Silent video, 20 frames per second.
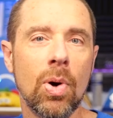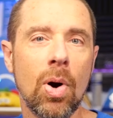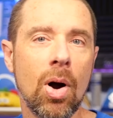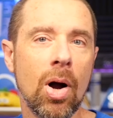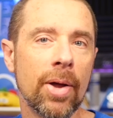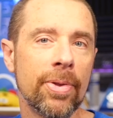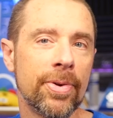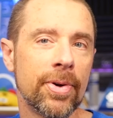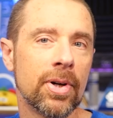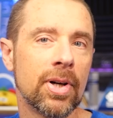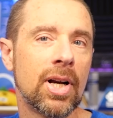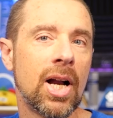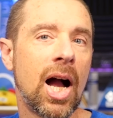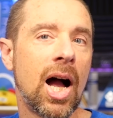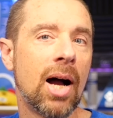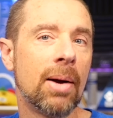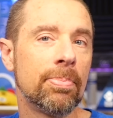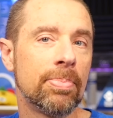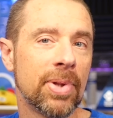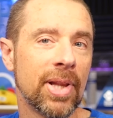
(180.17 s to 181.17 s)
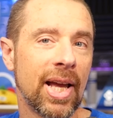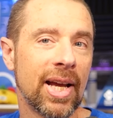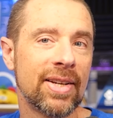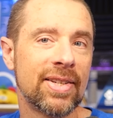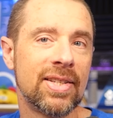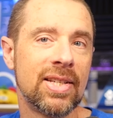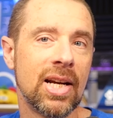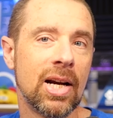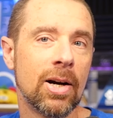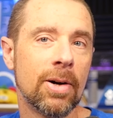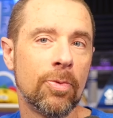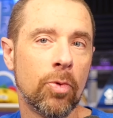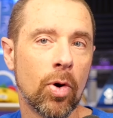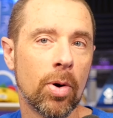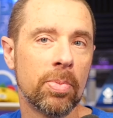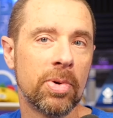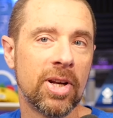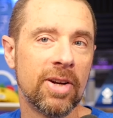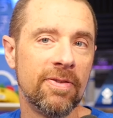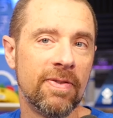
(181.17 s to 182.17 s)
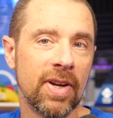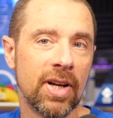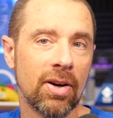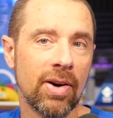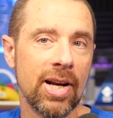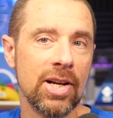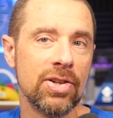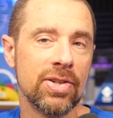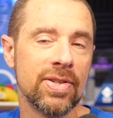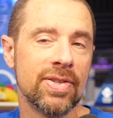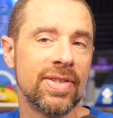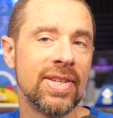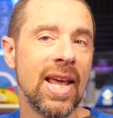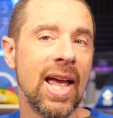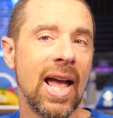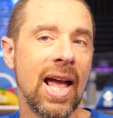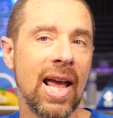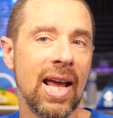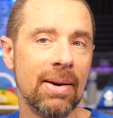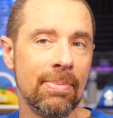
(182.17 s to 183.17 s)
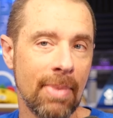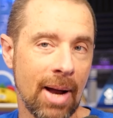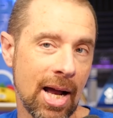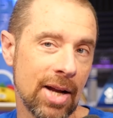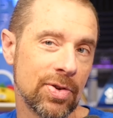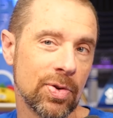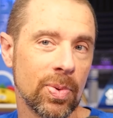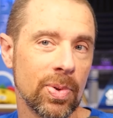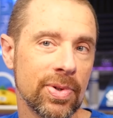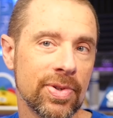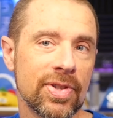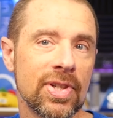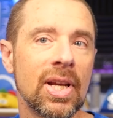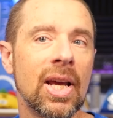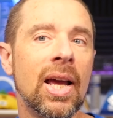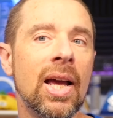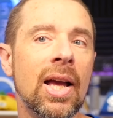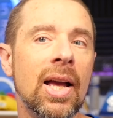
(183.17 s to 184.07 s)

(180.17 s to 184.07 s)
author complex Terraform configurations and modules.